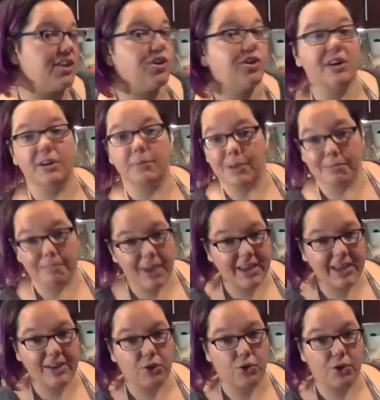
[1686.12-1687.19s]
you're gonna be
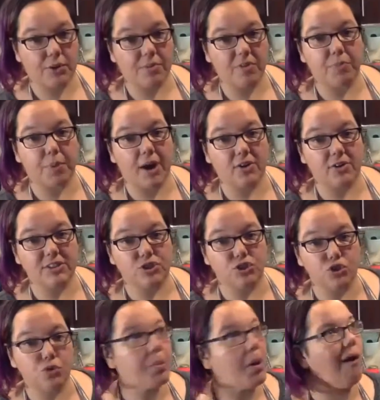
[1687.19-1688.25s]
making cream of broccoli
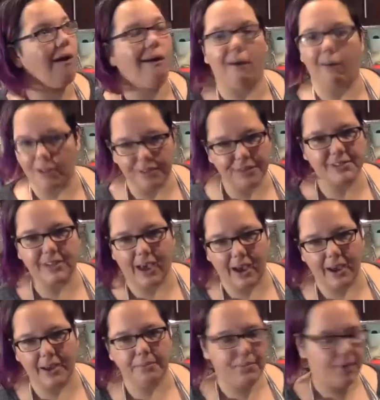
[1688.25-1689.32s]
soup all the
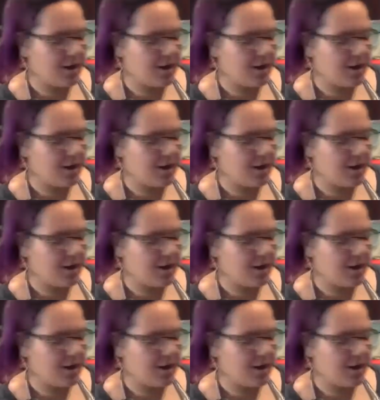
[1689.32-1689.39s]
time,